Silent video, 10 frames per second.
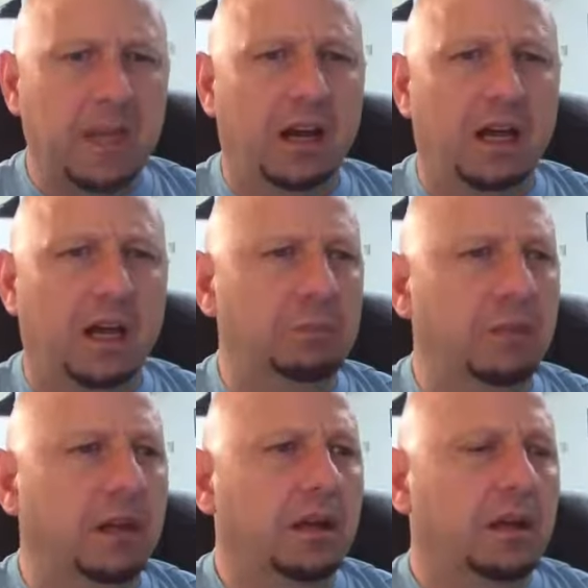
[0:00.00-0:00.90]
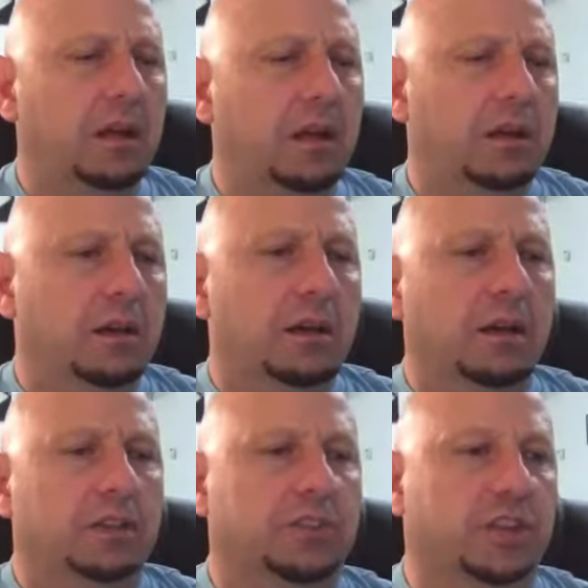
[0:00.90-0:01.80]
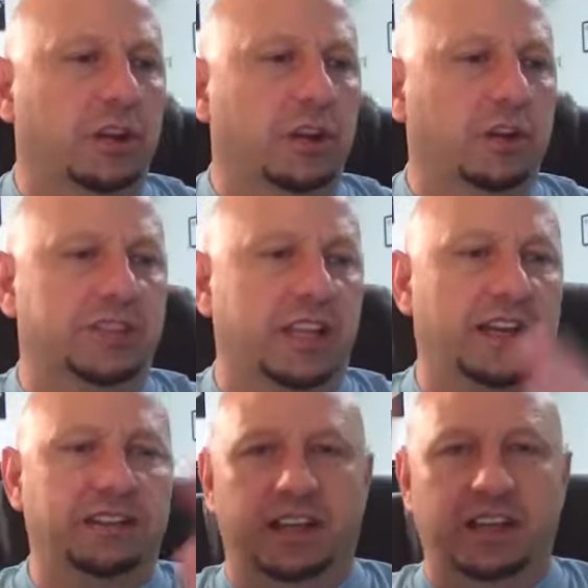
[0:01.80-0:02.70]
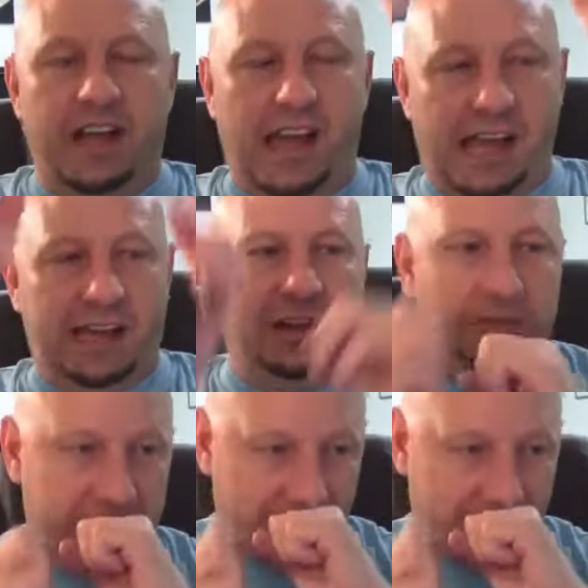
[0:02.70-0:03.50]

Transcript: Um, Susan's in the house.